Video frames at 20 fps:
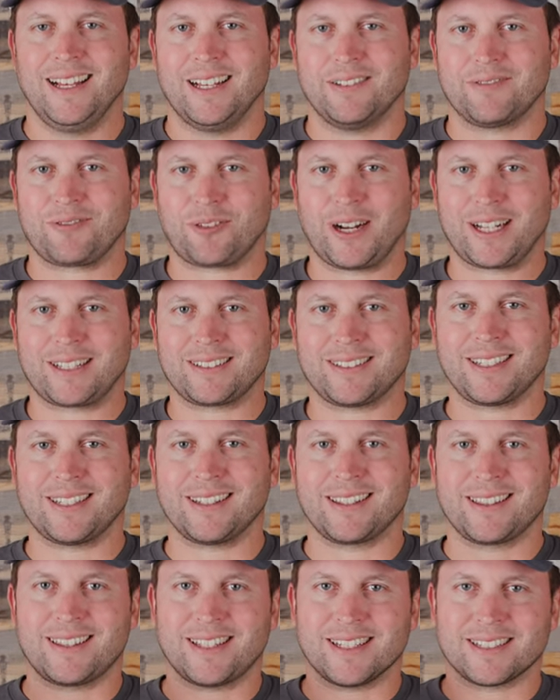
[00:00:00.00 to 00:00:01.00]
And frankly,
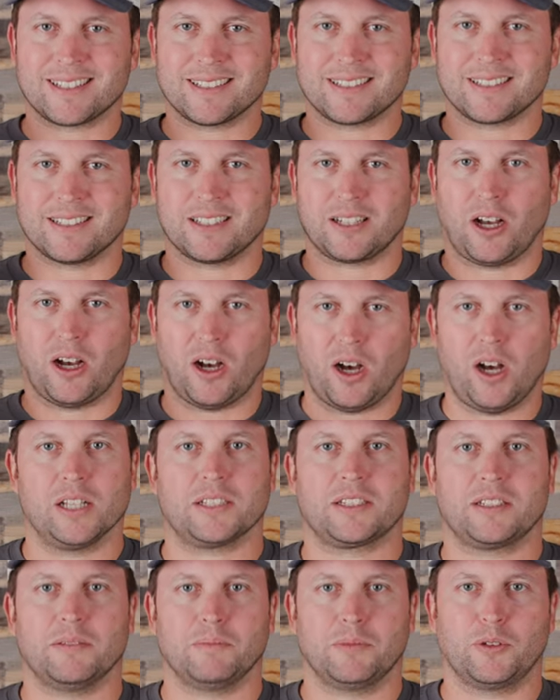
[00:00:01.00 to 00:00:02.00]
this is an
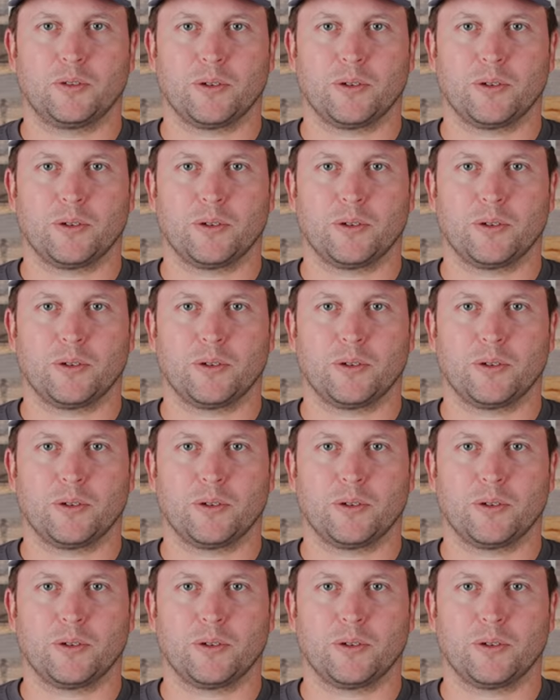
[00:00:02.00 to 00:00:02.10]
awesome